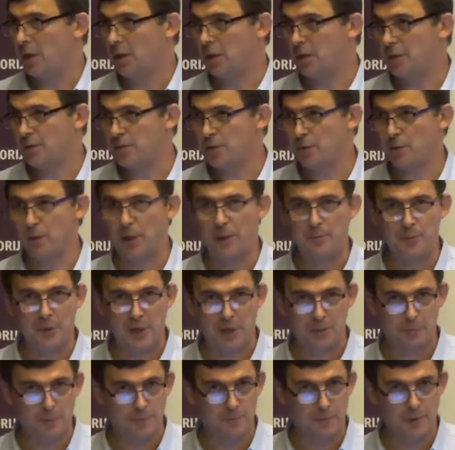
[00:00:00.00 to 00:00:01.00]
So I'm
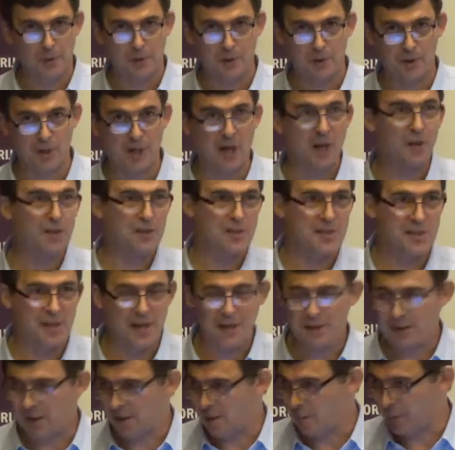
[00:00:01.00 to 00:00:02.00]
not
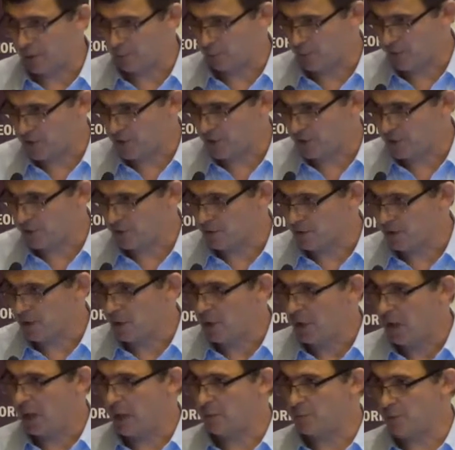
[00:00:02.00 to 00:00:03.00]
condescending about resistance.
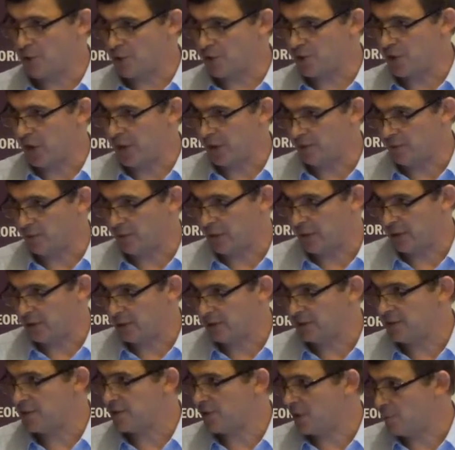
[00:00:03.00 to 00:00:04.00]
I'm just saying that
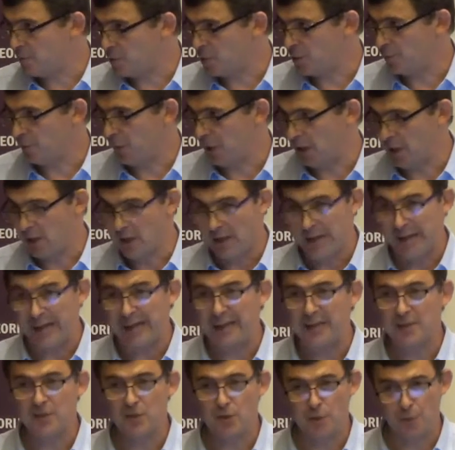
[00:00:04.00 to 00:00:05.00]
it seems to me
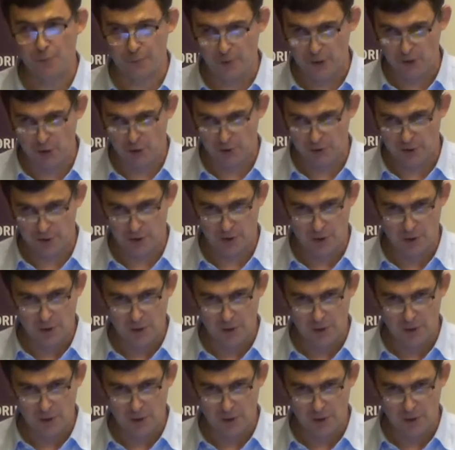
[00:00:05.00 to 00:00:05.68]
insufficient